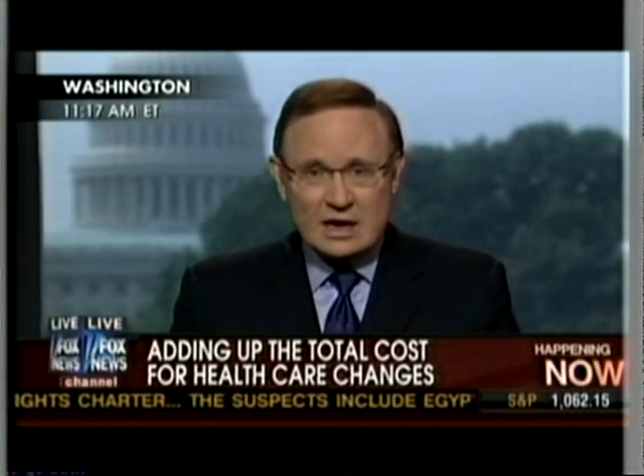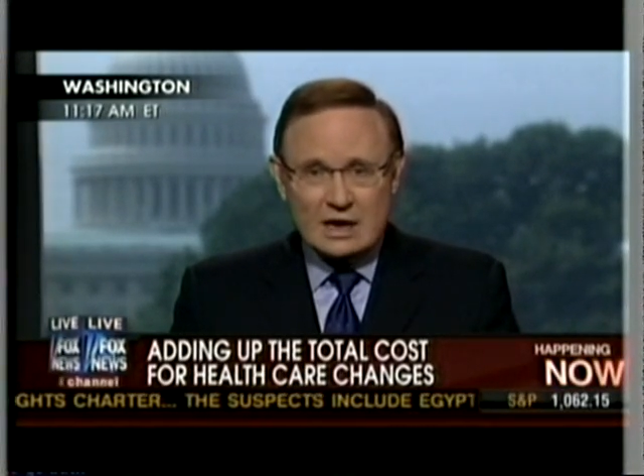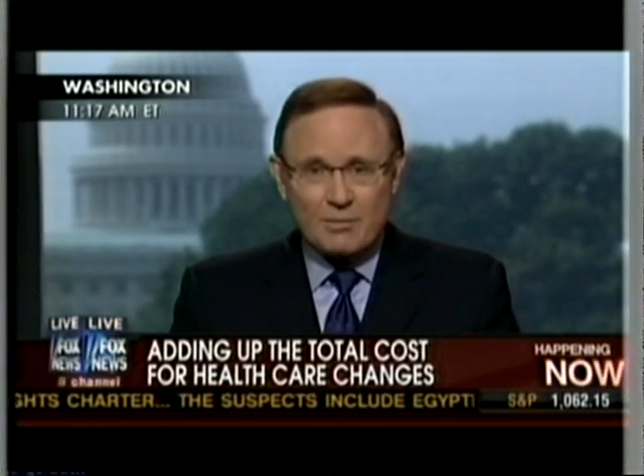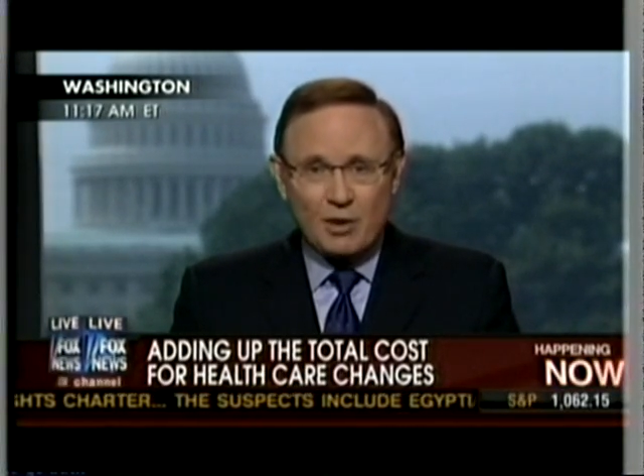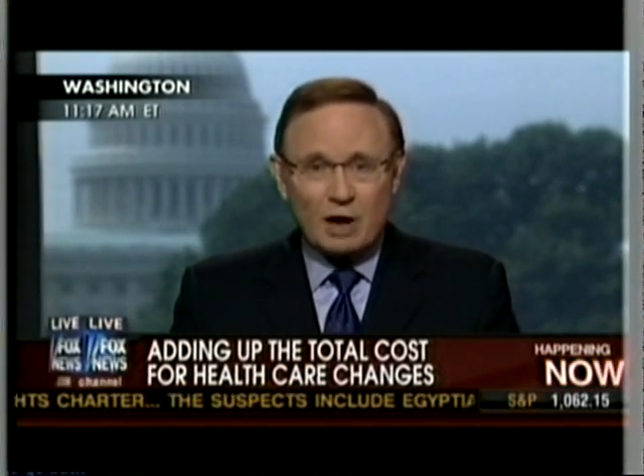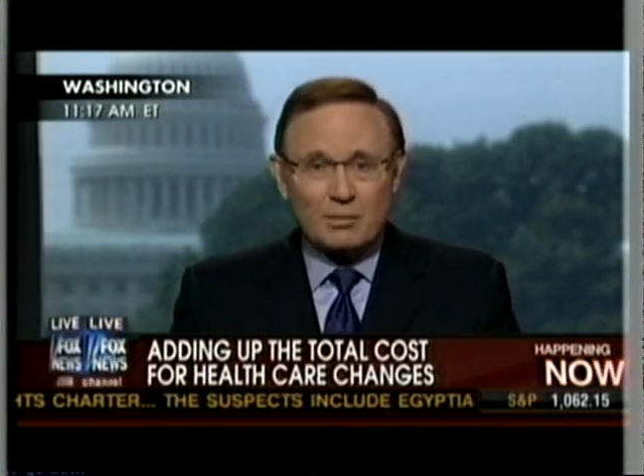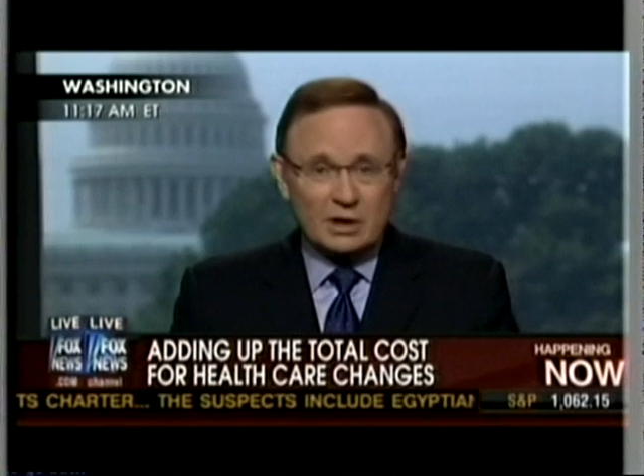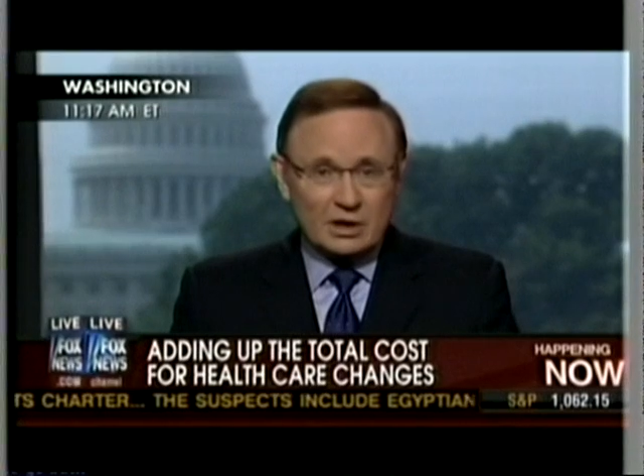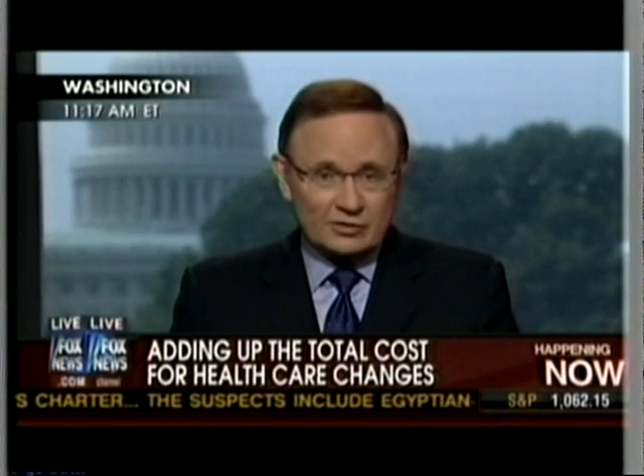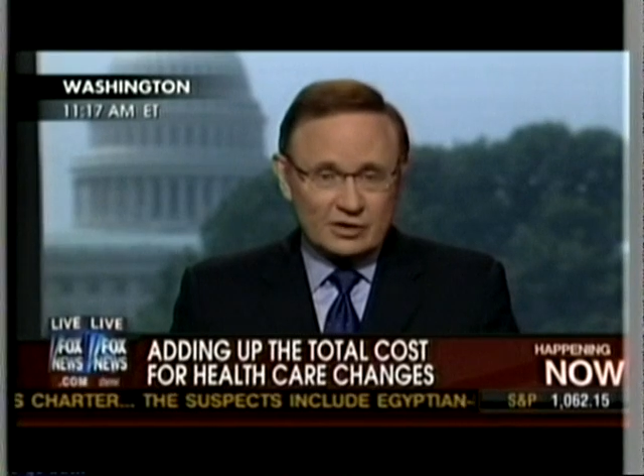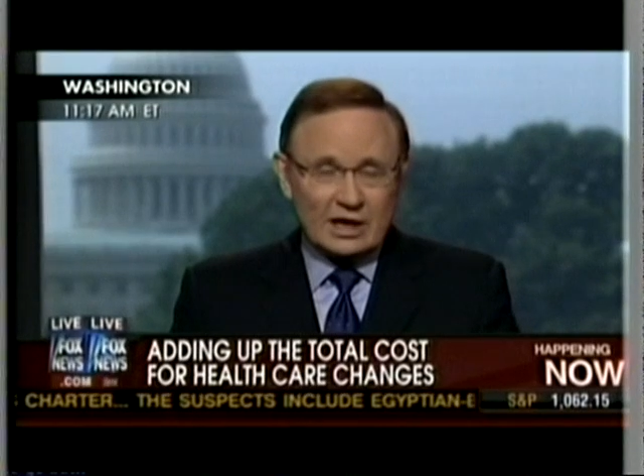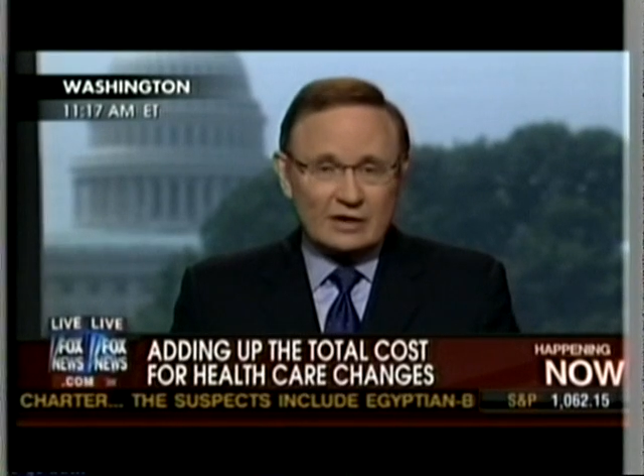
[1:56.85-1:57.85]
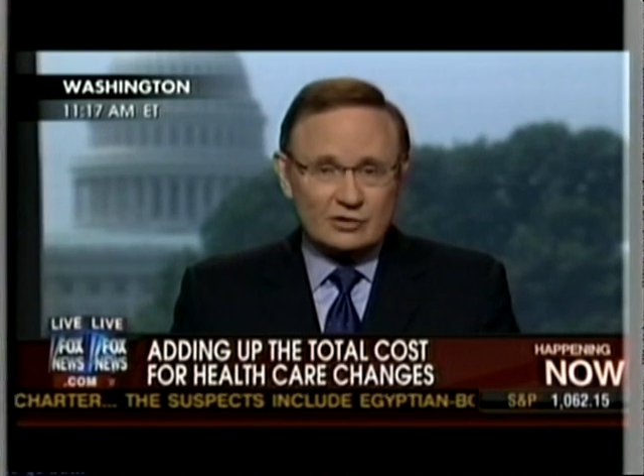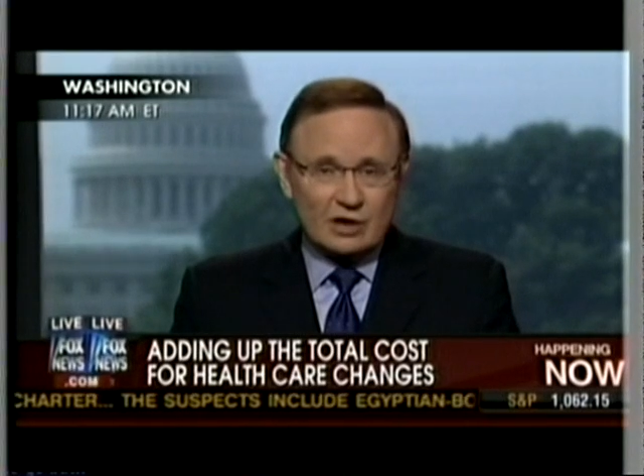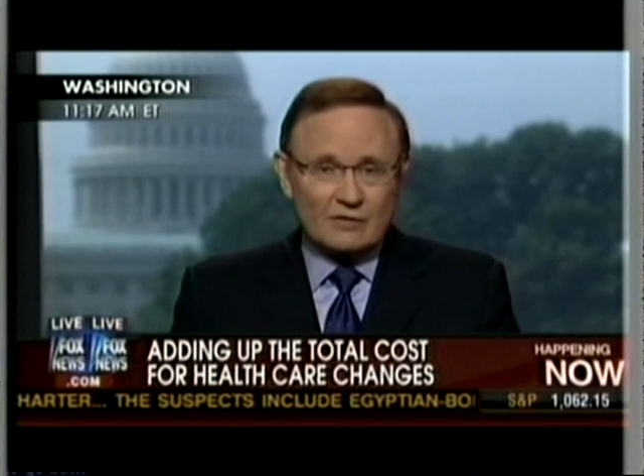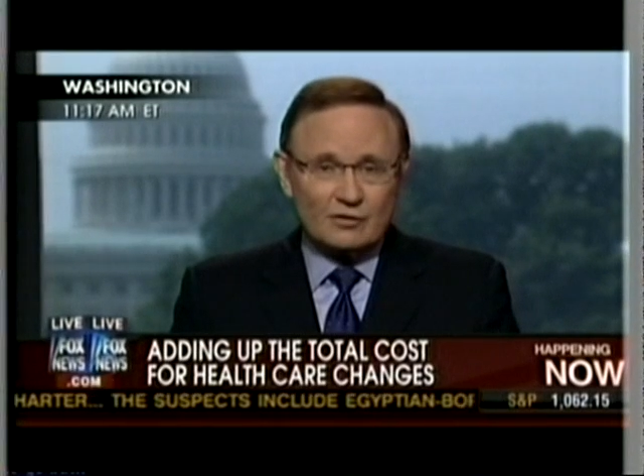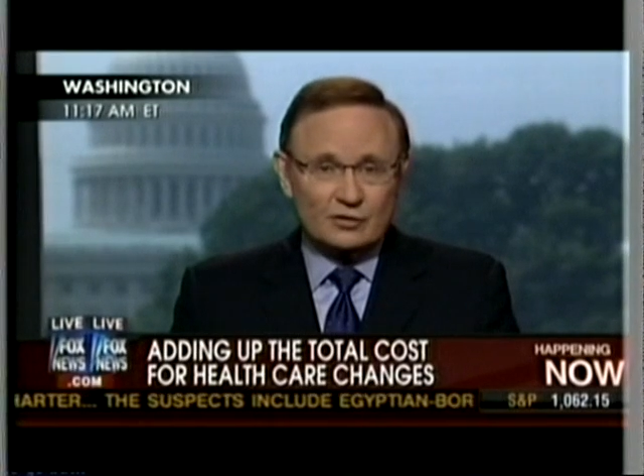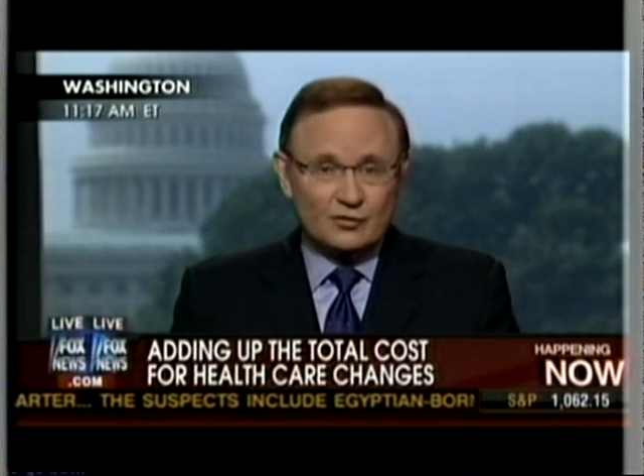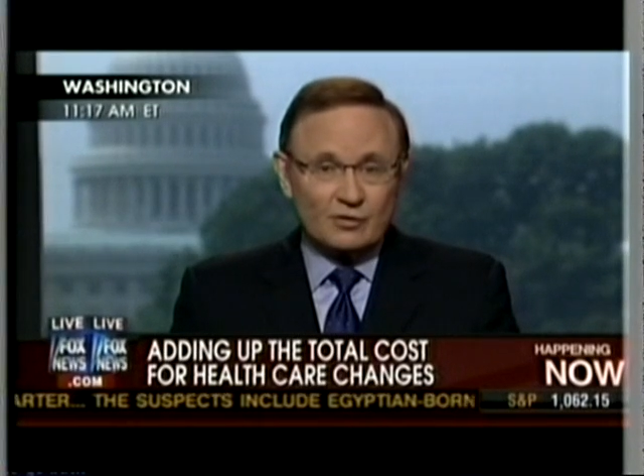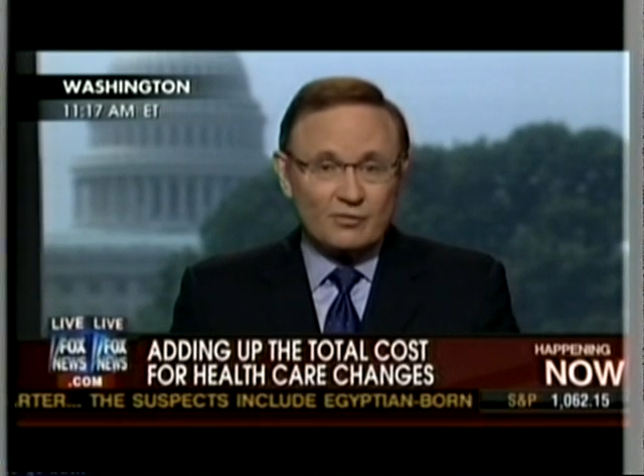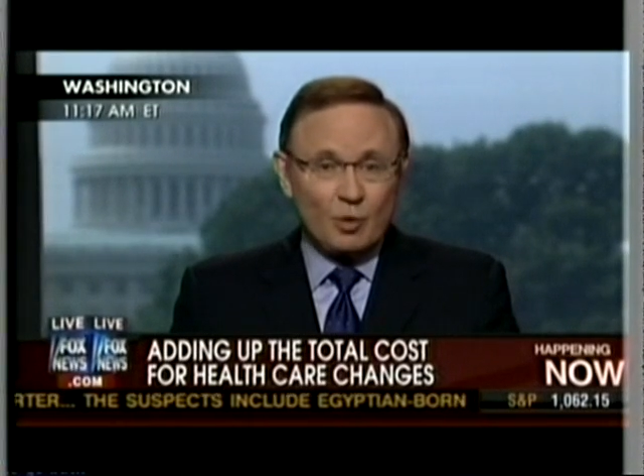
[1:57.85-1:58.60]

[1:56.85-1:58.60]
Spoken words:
in part because it adds coverage for